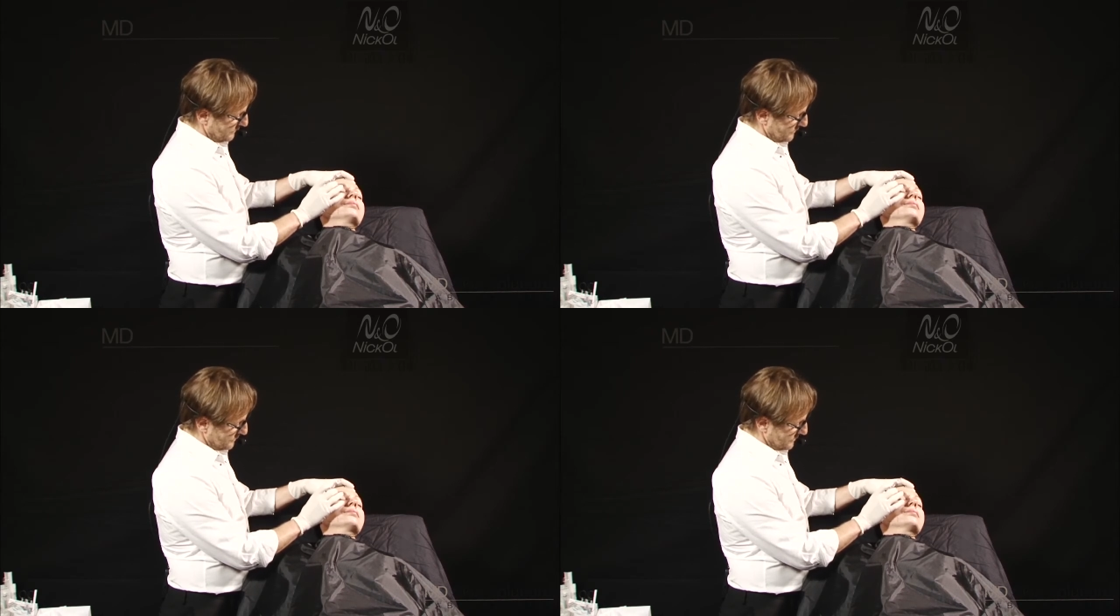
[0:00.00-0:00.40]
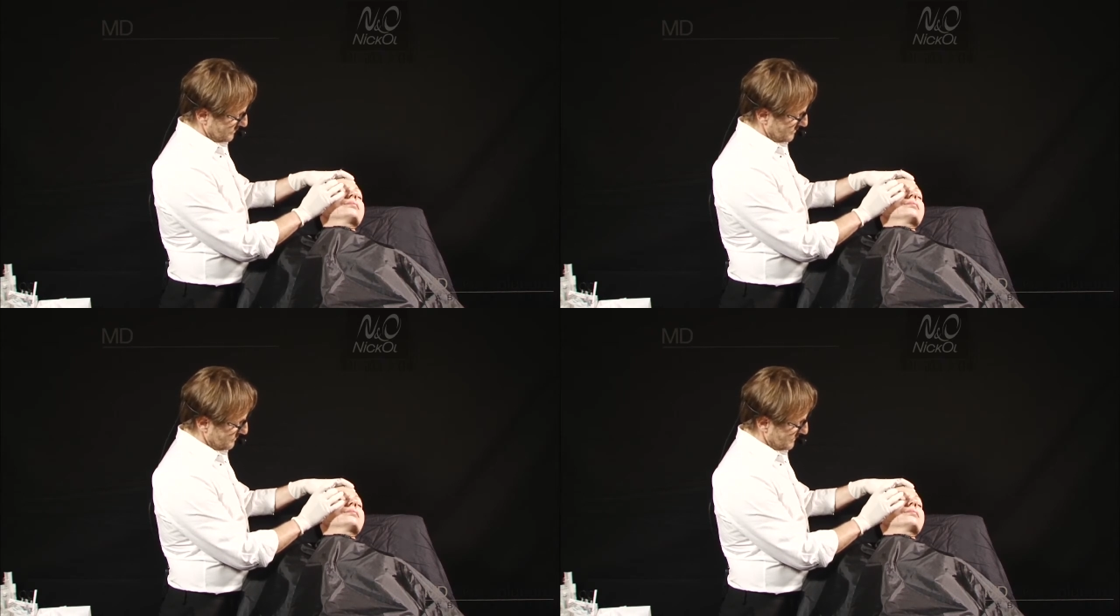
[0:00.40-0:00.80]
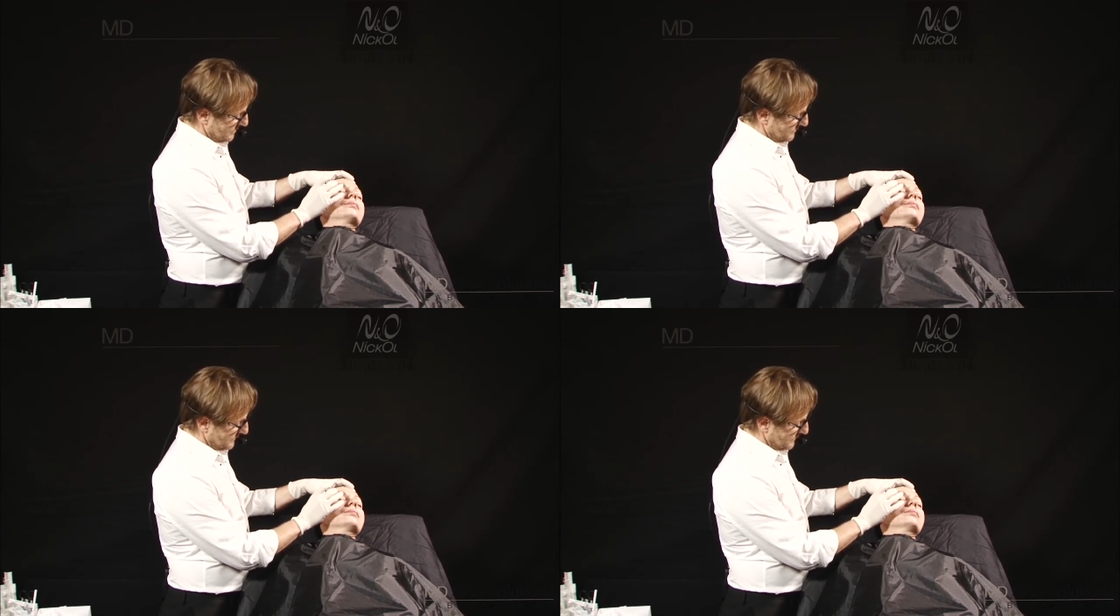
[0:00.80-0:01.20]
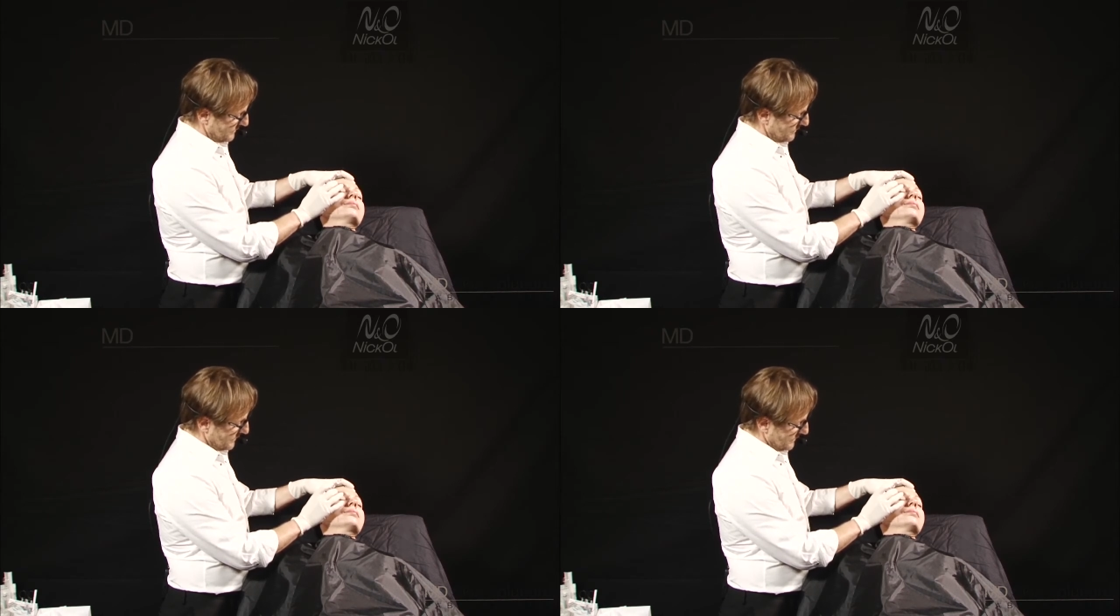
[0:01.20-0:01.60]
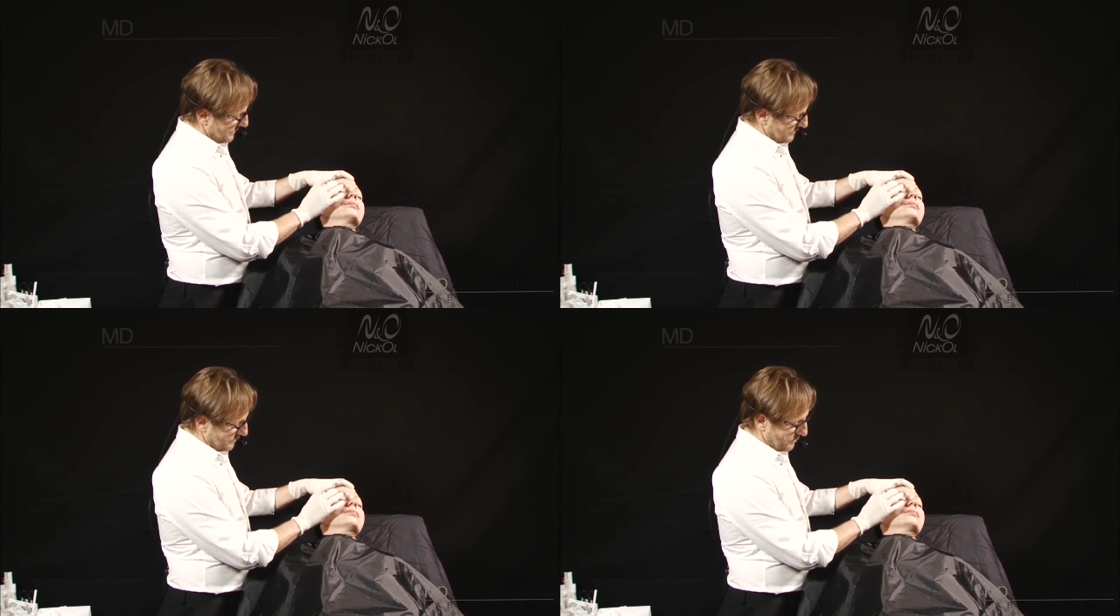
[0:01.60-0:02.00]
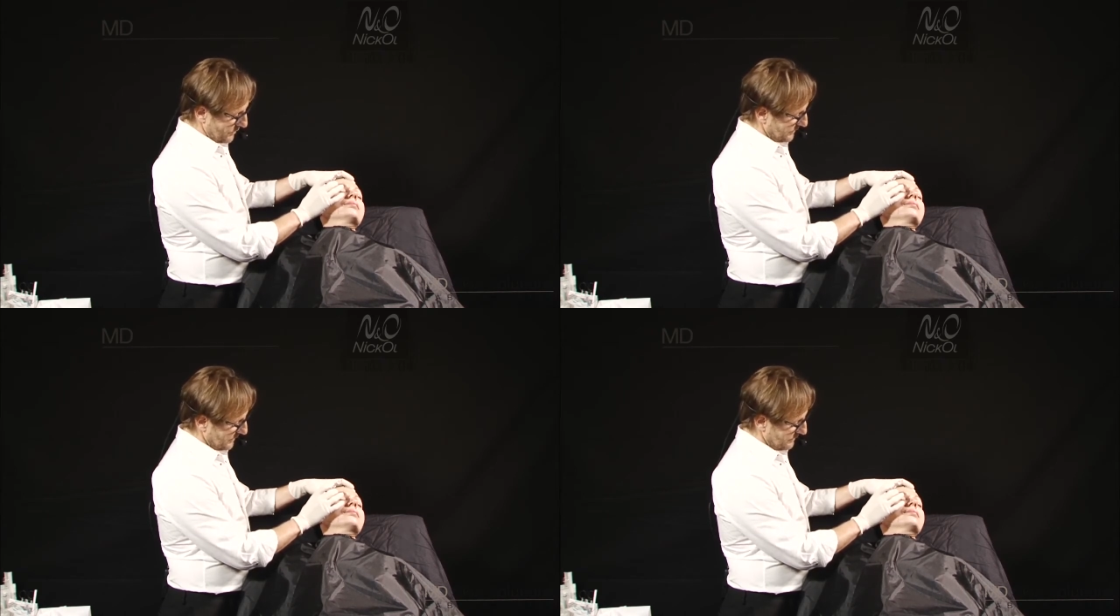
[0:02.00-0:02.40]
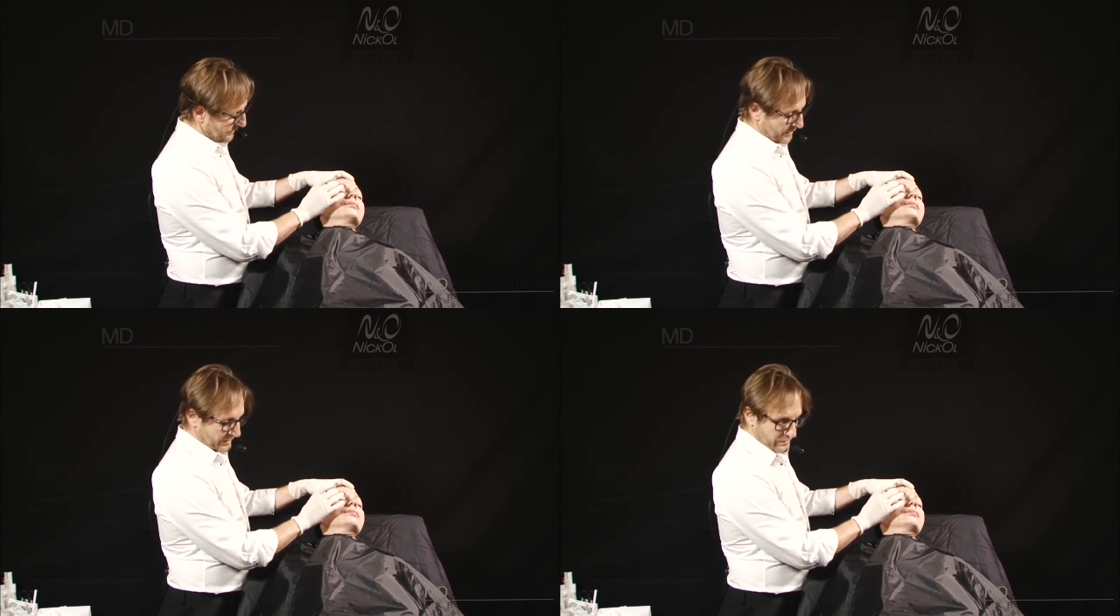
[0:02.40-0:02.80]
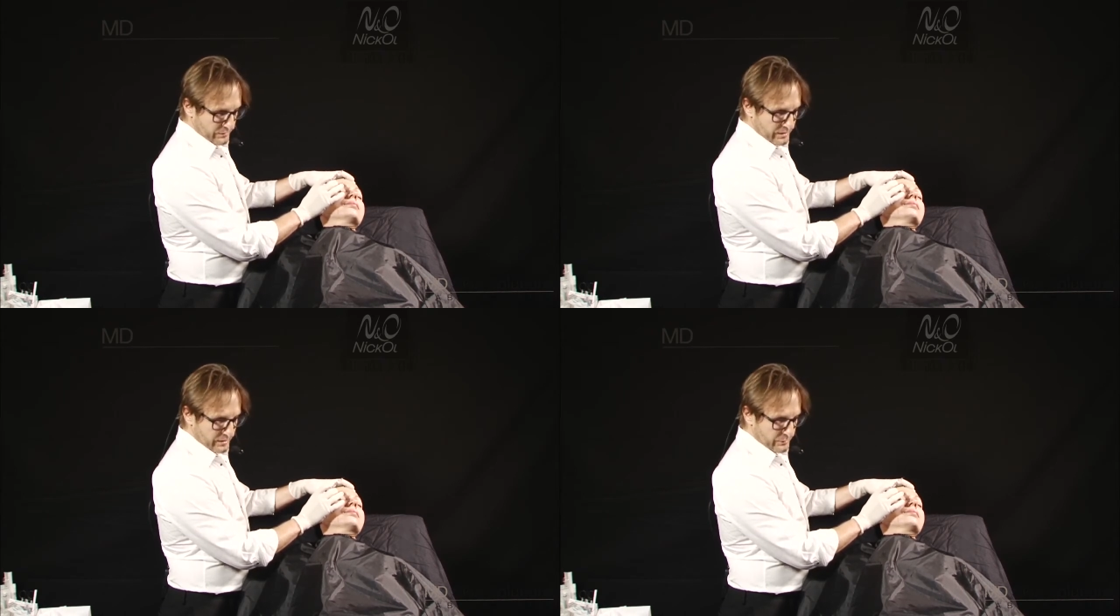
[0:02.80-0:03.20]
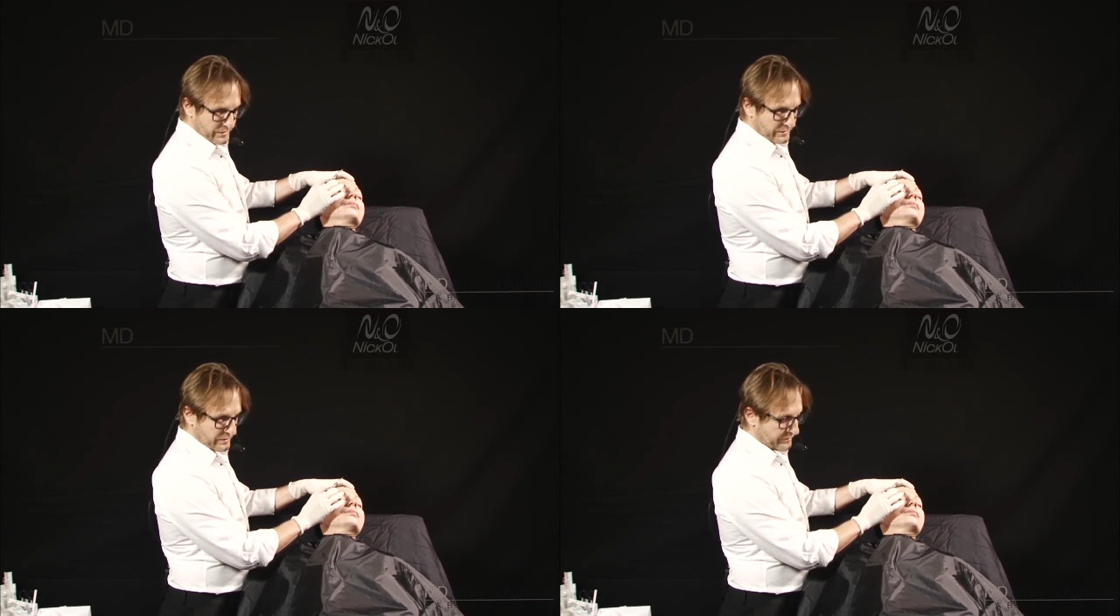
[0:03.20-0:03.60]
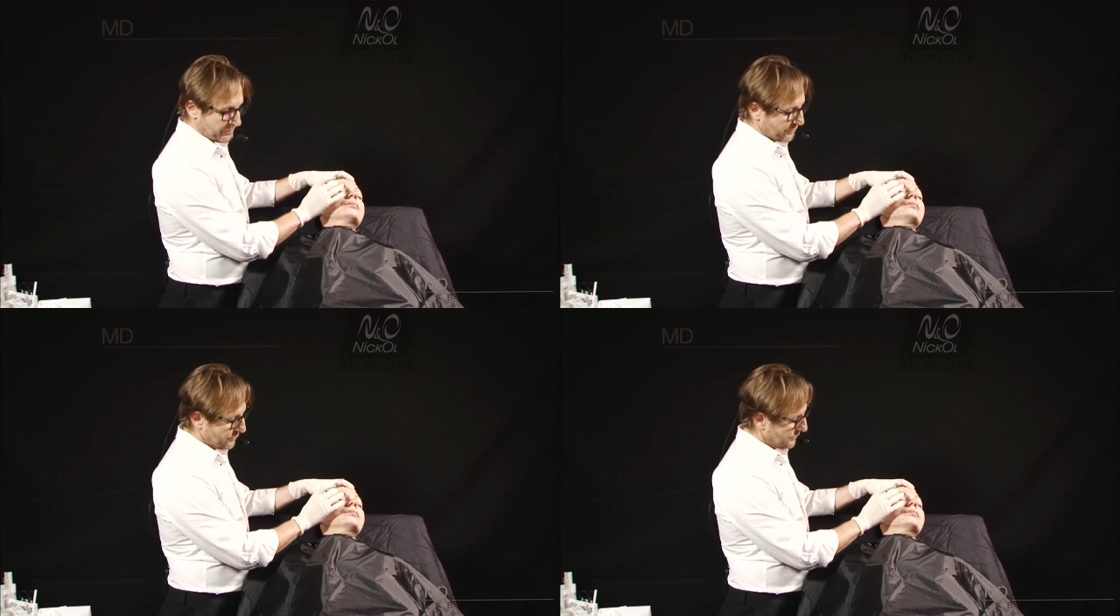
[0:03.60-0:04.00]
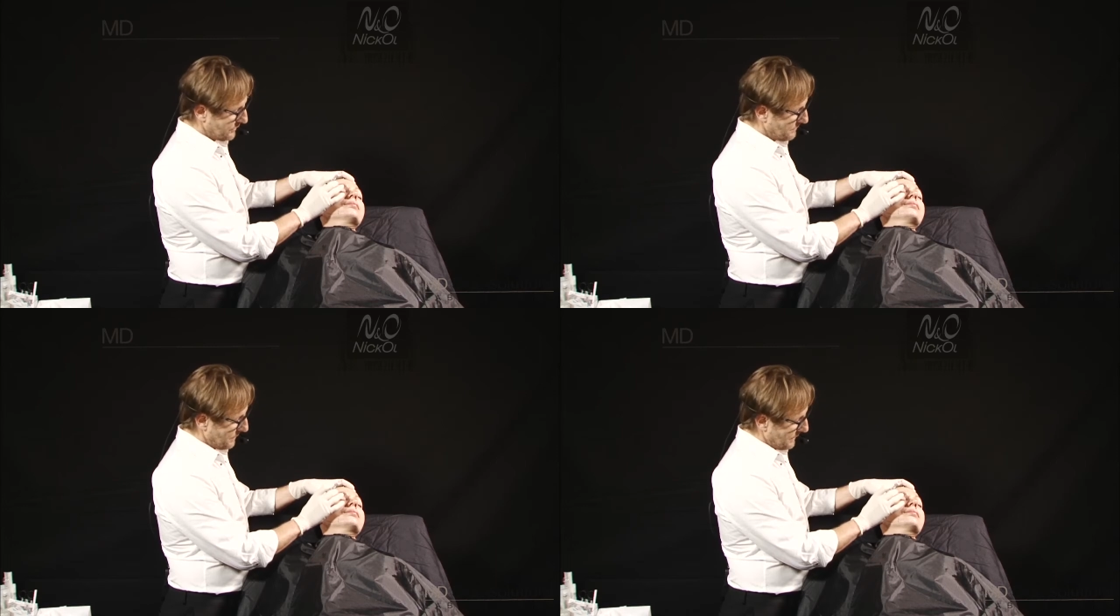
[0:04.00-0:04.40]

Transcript: which are coming up here, you almost have a risk of bruising.